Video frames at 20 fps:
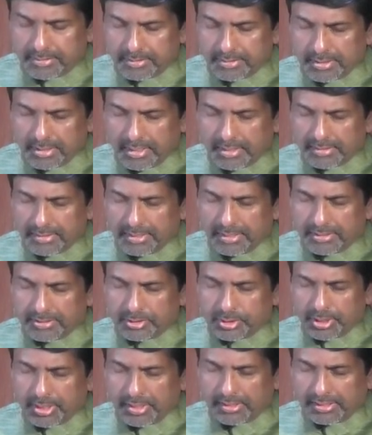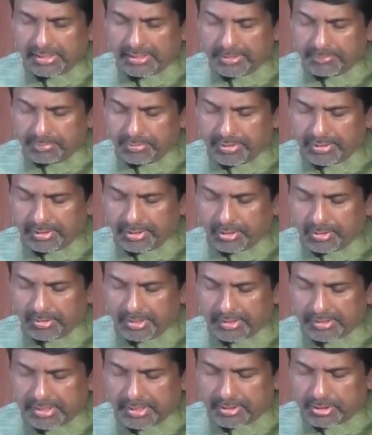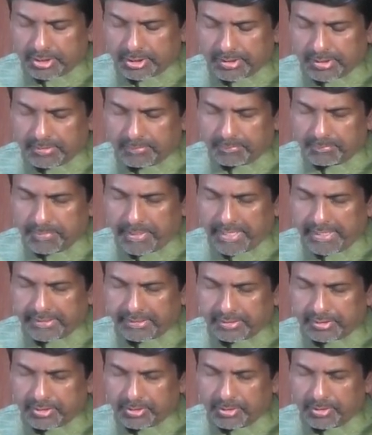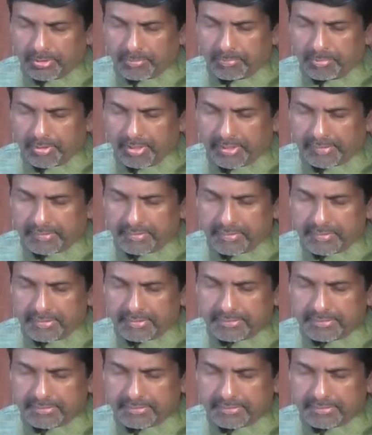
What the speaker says: And then gently bring your attention back to your breath.